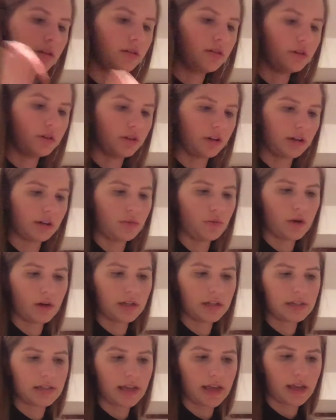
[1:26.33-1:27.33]
you're going to
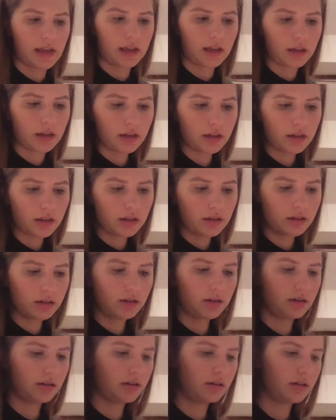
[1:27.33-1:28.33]
want to take
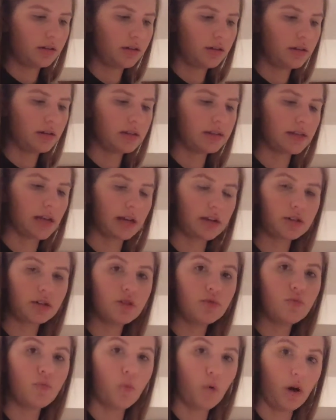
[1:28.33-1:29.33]

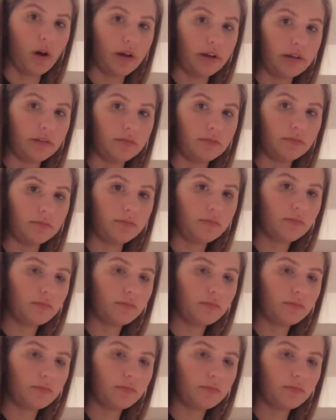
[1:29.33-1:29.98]
section 1